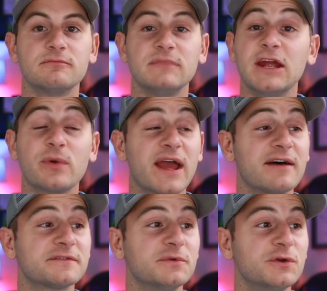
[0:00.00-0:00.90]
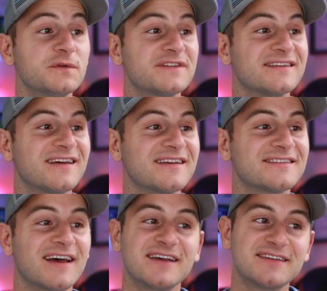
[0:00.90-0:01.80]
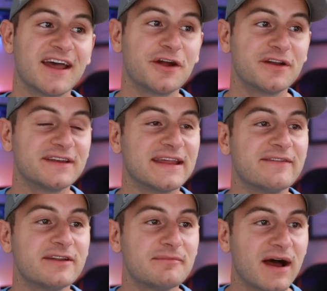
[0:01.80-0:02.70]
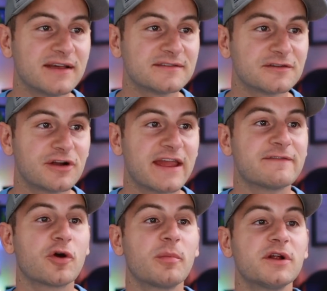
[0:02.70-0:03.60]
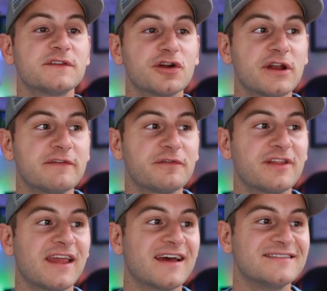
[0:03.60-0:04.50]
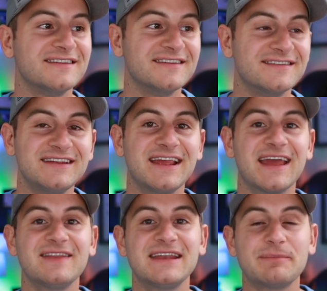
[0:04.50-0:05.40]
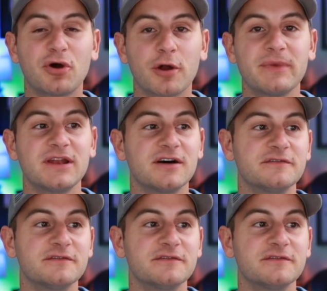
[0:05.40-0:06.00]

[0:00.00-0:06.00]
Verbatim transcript: Here we have some news that Tesla has hired David Meisler, a former attorney for the SEC and the Department of